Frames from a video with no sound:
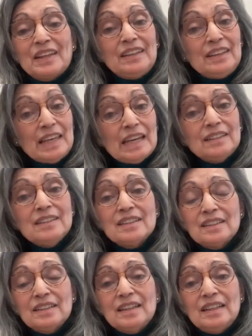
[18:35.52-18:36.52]
Yet,
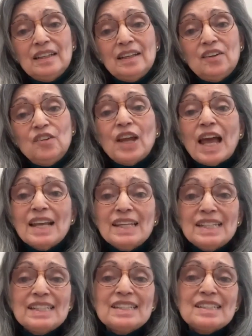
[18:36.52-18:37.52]

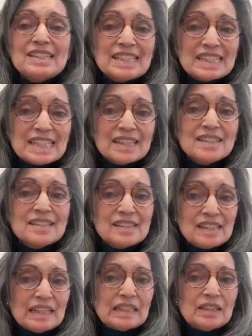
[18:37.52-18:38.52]
reality sets
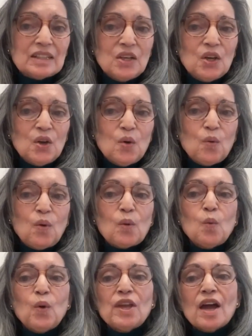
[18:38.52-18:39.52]
in
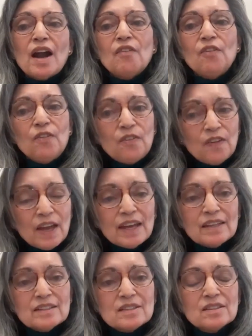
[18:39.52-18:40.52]
when we are
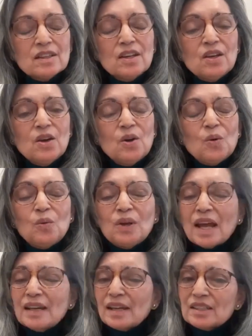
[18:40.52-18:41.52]
faced with
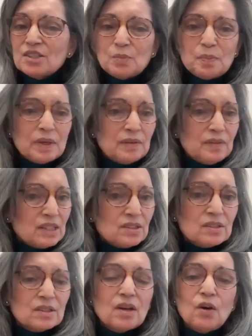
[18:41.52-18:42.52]
an
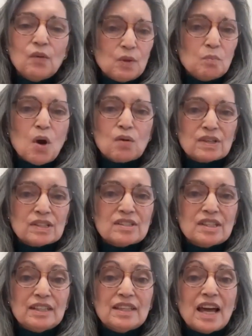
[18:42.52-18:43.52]
experience of
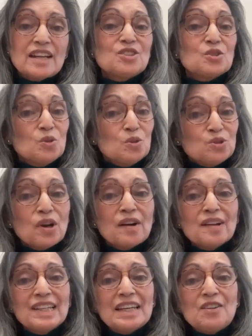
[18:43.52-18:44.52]
democracy that is
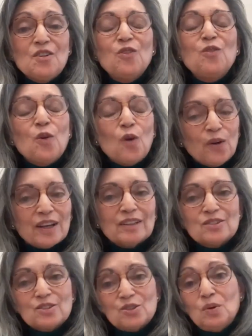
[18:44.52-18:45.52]
culturally
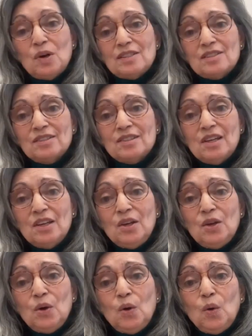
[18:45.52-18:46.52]
foreign to us,
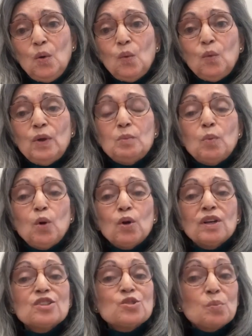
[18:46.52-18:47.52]
with
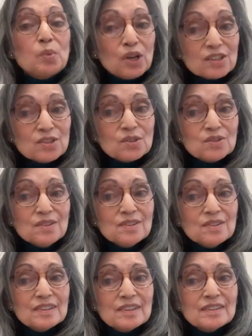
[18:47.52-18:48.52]
voter suppression
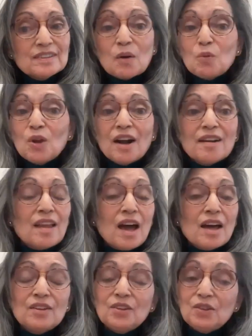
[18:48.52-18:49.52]
that we are
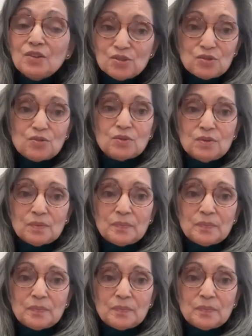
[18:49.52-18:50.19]
not used to.